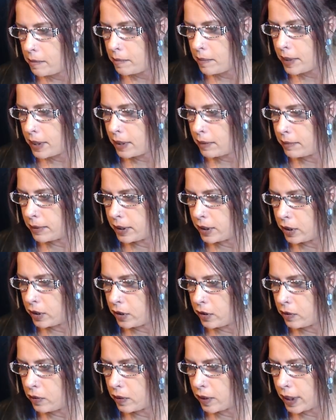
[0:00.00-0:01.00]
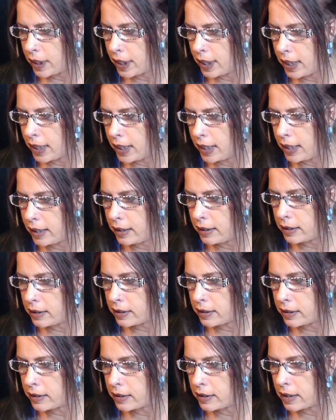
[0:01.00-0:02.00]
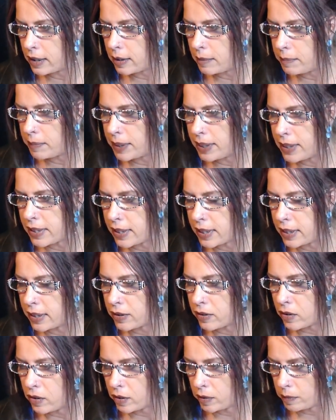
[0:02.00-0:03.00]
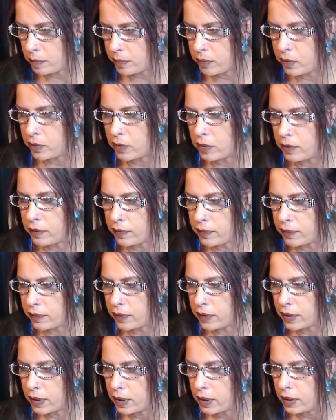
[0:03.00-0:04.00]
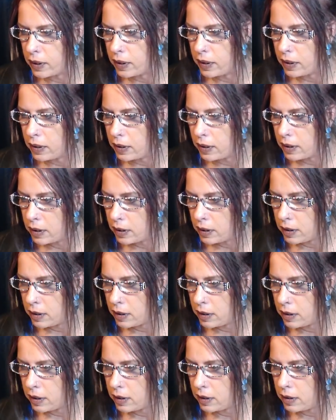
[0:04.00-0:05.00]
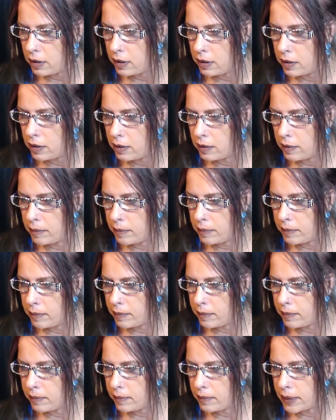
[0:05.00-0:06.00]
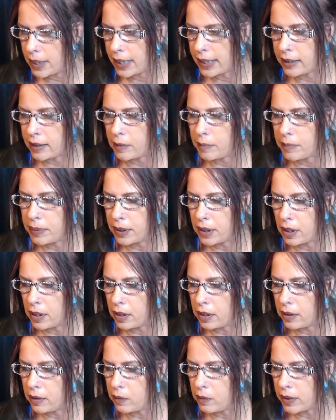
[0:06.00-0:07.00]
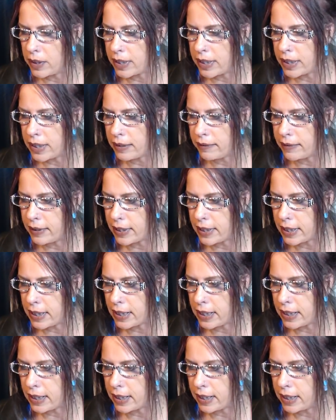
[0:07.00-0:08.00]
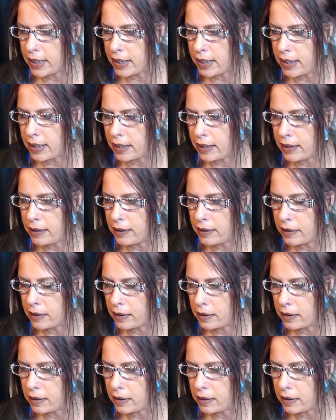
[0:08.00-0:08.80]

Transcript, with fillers: Ben, I'm in the UK the PC is hard proof. Um, like the blood with Steven's DNA.